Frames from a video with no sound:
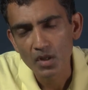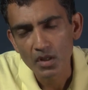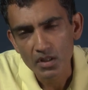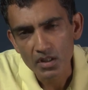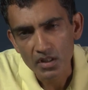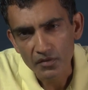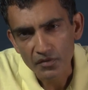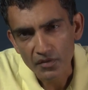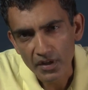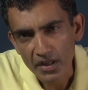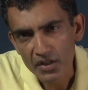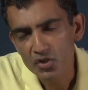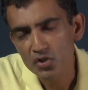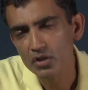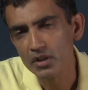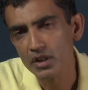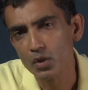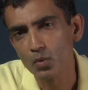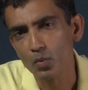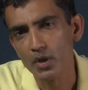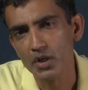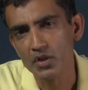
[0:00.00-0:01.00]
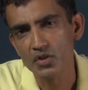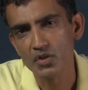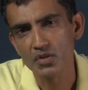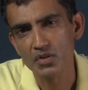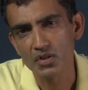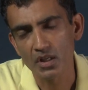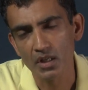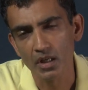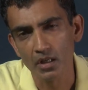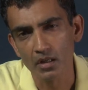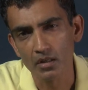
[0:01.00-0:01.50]
differential equations
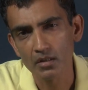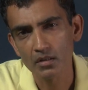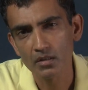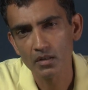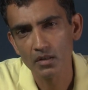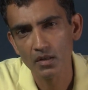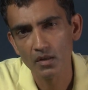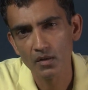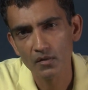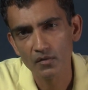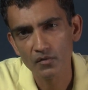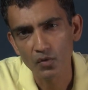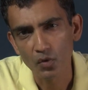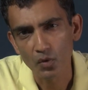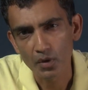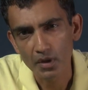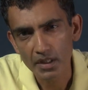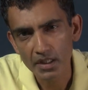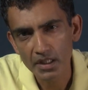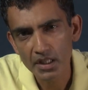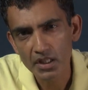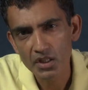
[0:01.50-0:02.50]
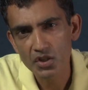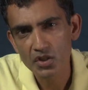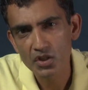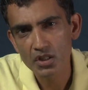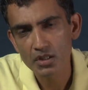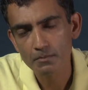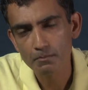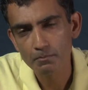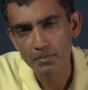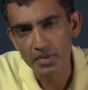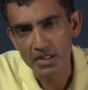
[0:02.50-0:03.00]
are for each
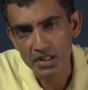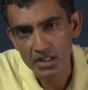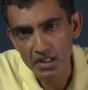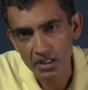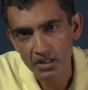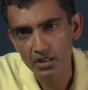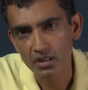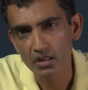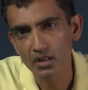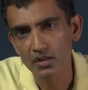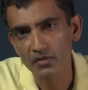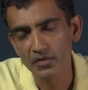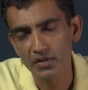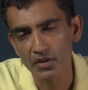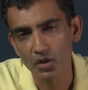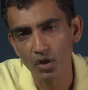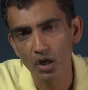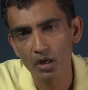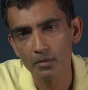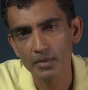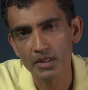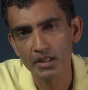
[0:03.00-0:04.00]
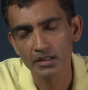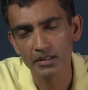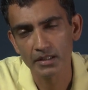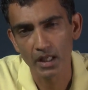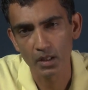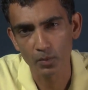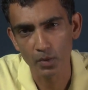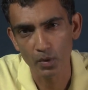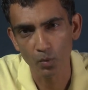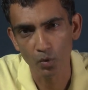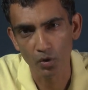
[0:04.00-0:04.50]
particular phenomenon that
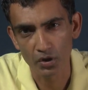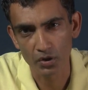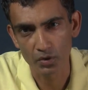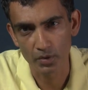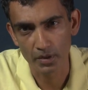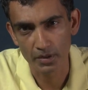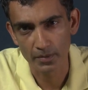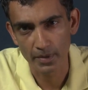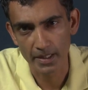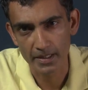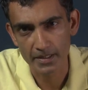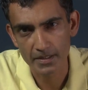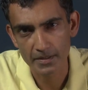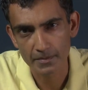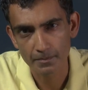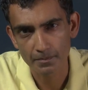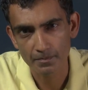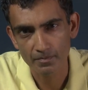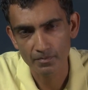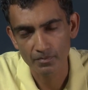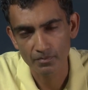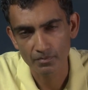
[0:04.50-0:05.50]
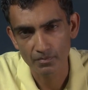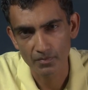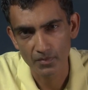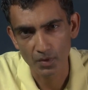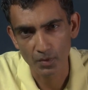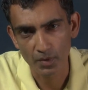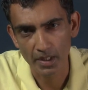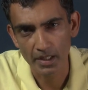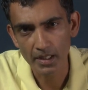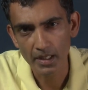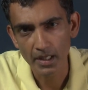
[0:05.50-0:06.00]
we want to address.
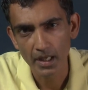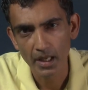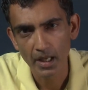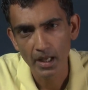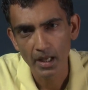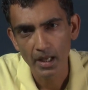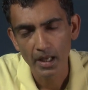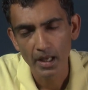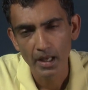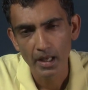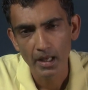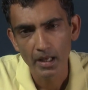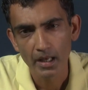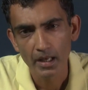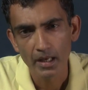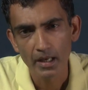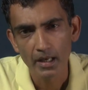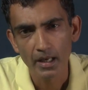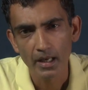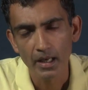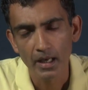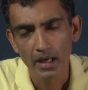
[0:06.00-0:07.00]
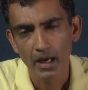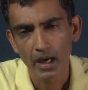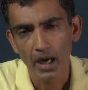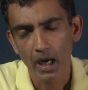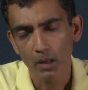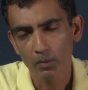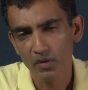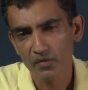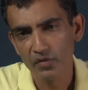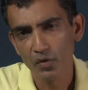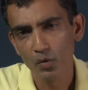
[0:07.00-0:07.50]
Okay? I
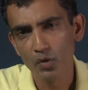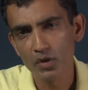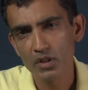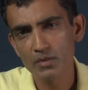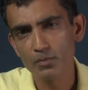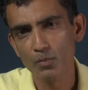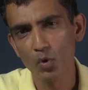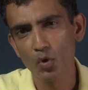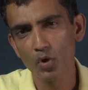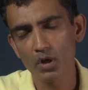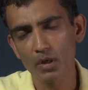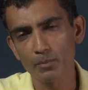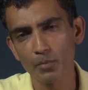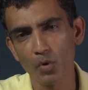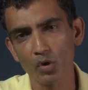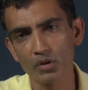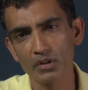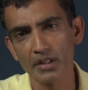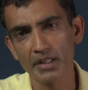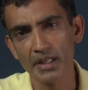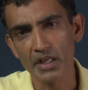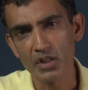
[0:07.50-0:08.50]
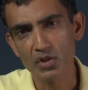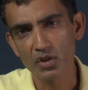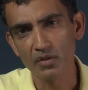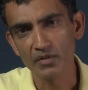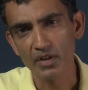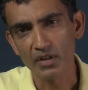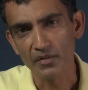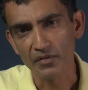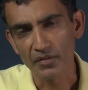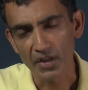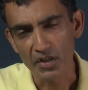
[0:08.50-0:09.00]
will focus more upon the nature of the
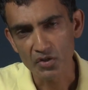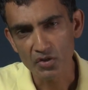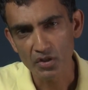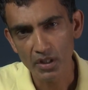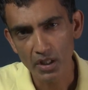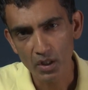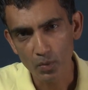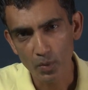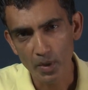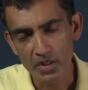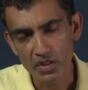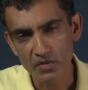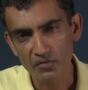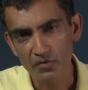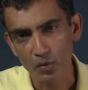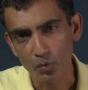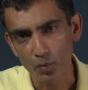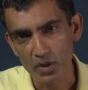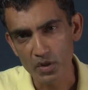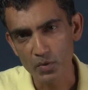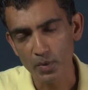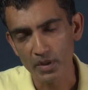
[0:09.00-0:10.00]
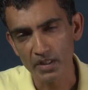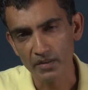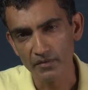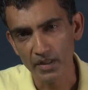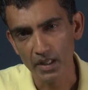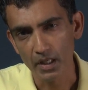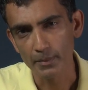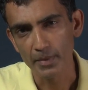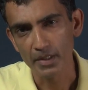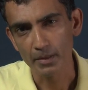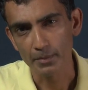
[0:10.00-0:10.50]
differential equation for which we're
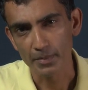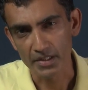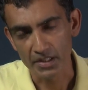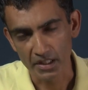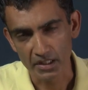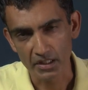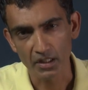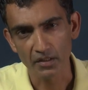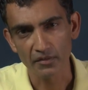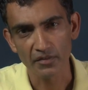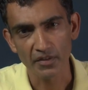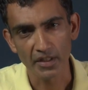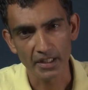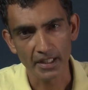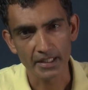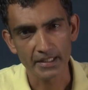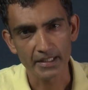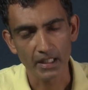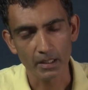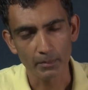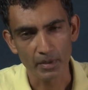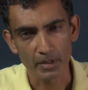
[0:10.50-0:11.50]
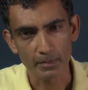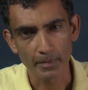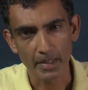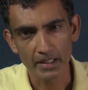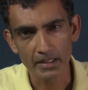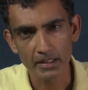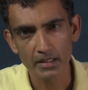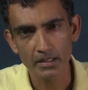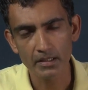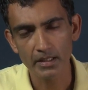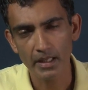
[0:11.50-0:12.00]
developing a particular finite element
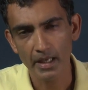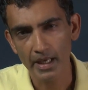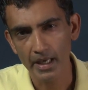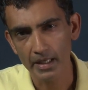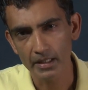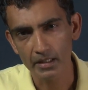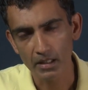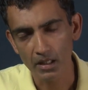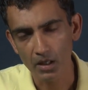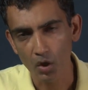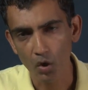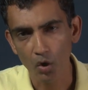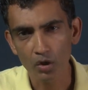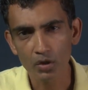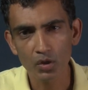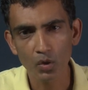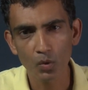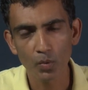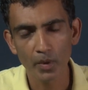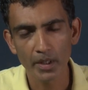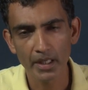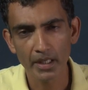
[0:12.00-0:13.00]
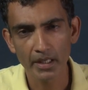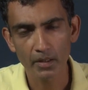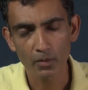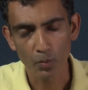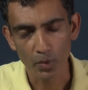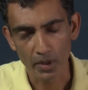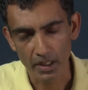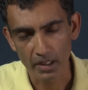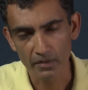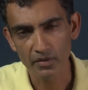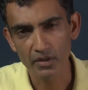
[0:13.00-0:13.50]
method, and along the way,
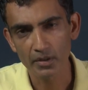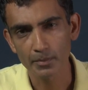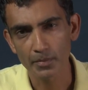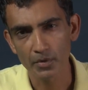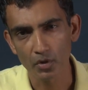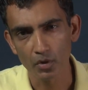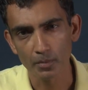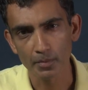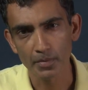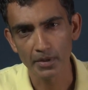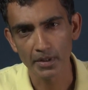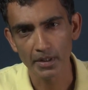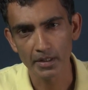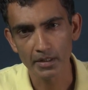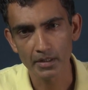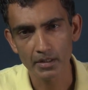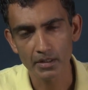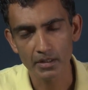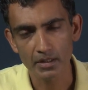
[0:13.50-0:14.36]
wherever appropriate,